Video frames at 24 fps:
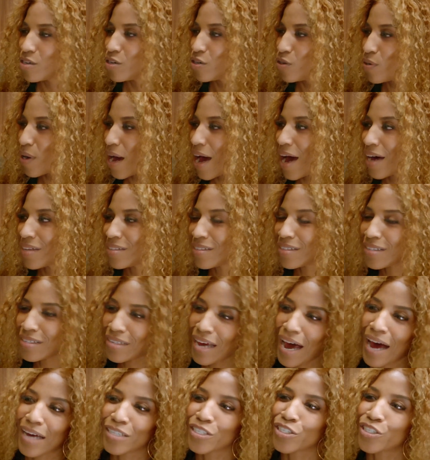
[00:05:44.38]
who had
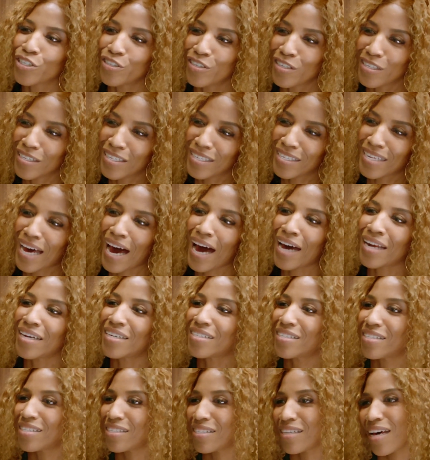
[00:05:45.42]
stature and
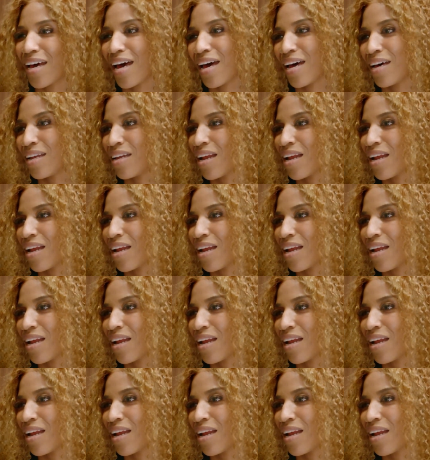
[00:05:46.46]
status and